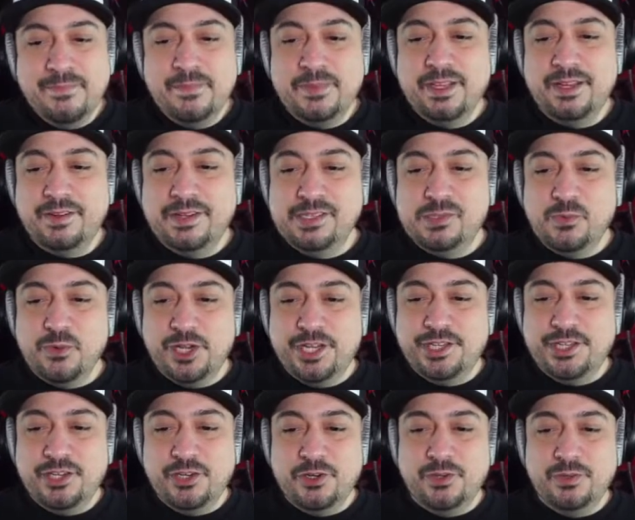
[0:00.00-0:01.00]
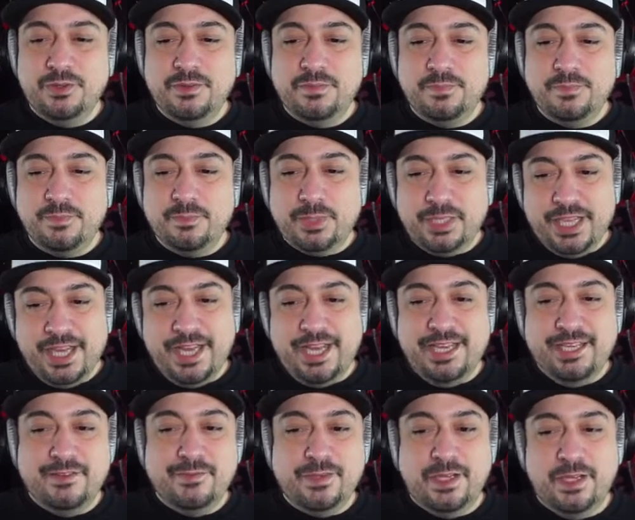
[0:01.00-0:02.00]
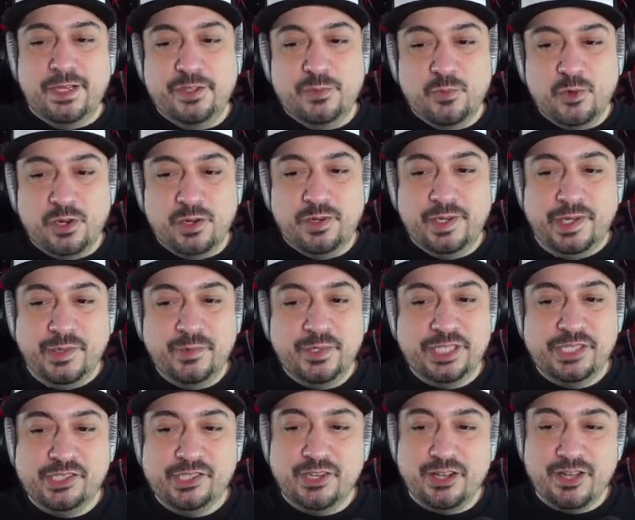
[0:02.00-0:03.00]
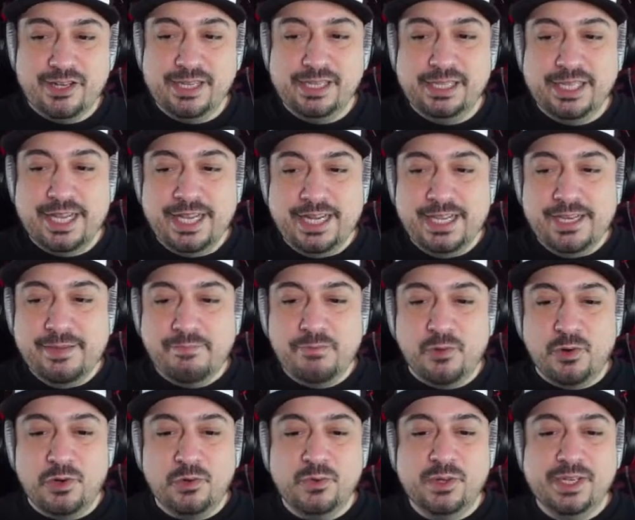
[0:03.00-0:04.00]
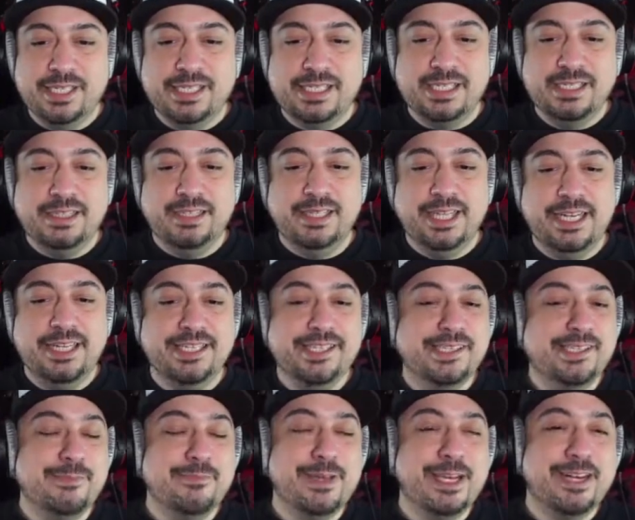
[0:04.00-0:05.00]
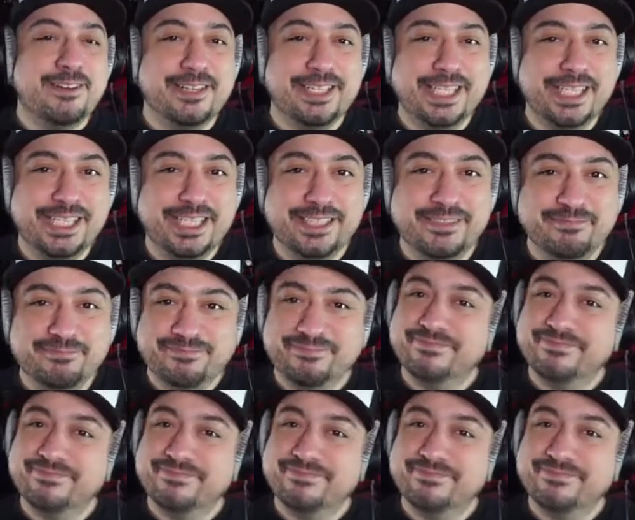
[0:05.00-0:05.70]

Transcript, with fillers: There is one known play involving Morwa, which is called Lady Morwa's Latest Marriage.